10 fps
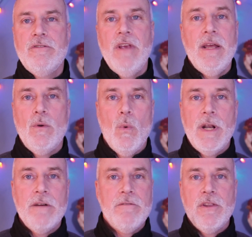said,
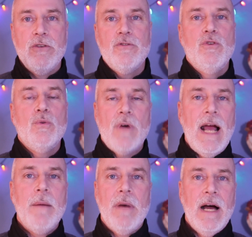whenever there's two
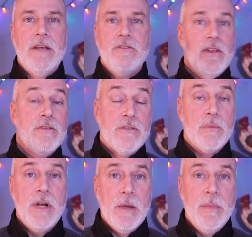rabbis, there's
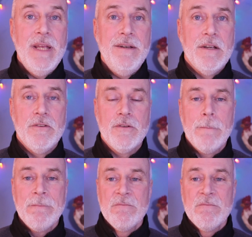three opinions.